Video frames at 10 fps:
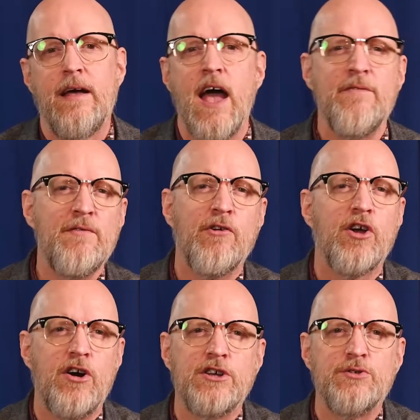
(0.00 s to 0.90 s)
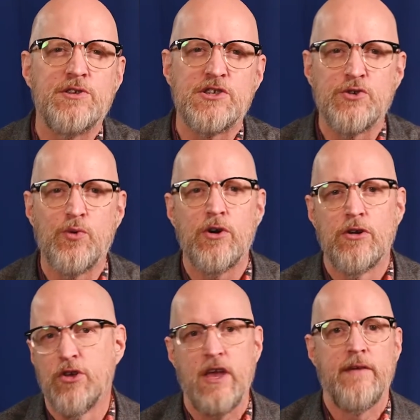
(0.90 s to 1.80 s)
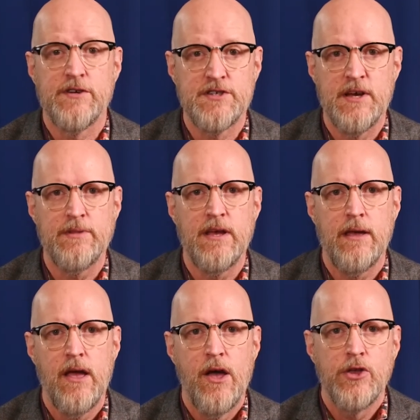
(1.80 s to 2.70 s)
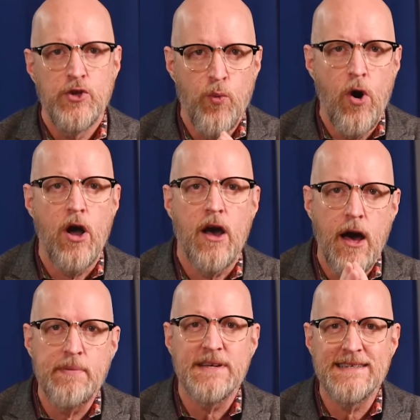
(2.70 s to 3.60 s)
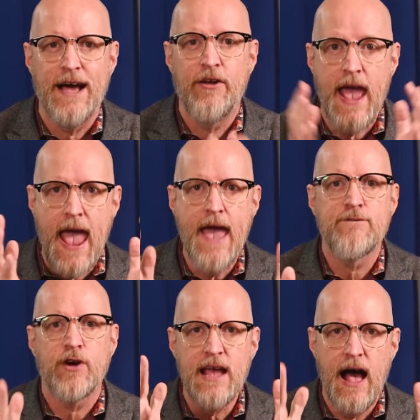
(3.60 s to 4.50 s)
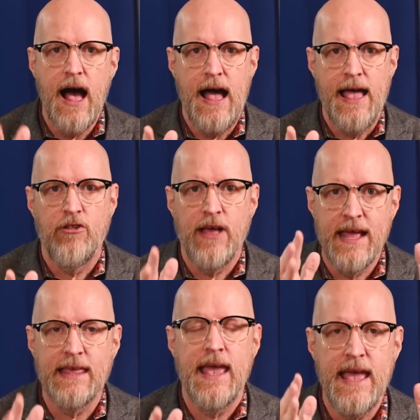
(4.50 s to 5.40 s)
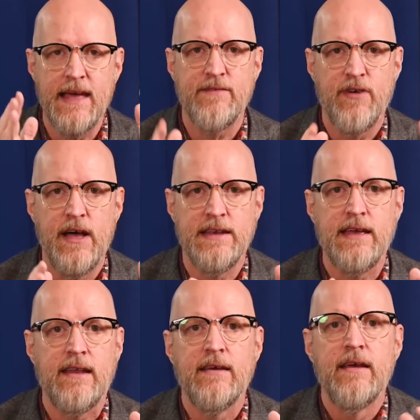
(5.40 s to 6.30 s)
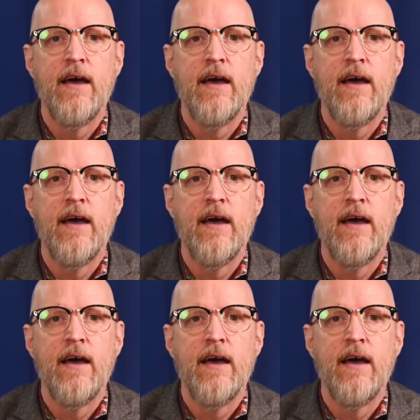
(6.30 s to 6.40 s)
Have you ever gone to a store looking for something? You walk up and down every aisle and can't find it.